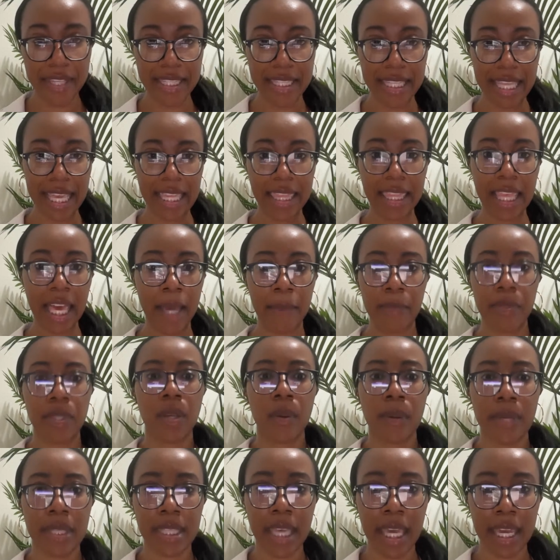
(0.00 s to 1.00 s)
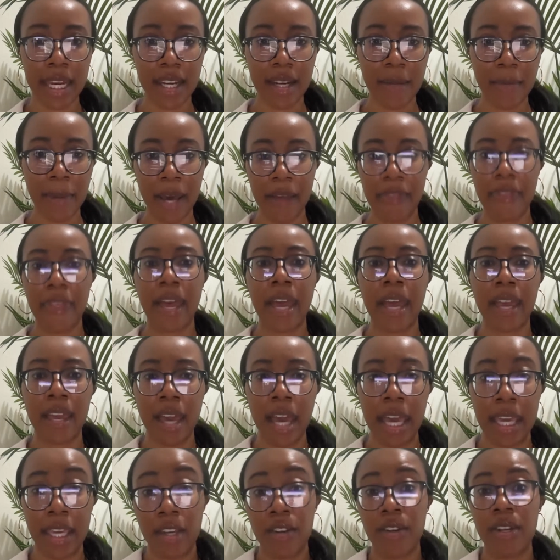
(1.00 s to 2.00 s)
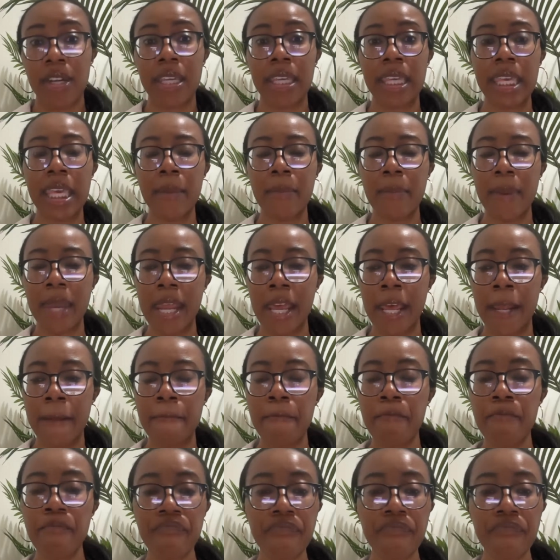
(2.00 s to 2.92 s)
thing that I'm so excited about that I couldn't keep it in."